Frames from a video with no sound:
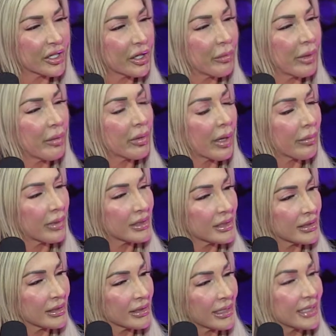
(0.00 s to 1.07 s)
your meal prep
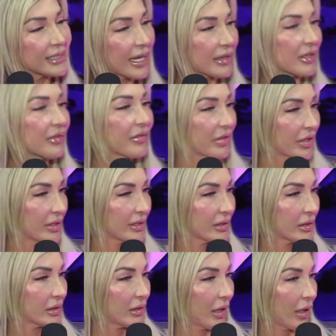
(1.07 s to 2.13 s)
business? And is that the
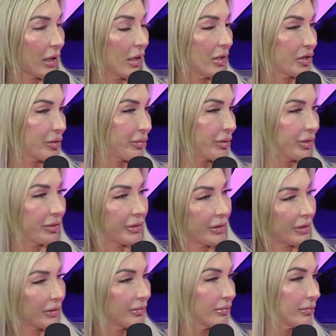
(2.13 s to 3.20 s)
first like
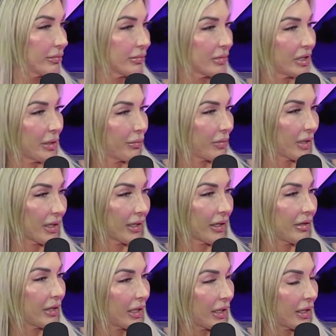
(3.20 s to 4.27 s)
entrepreneurship thing that you did?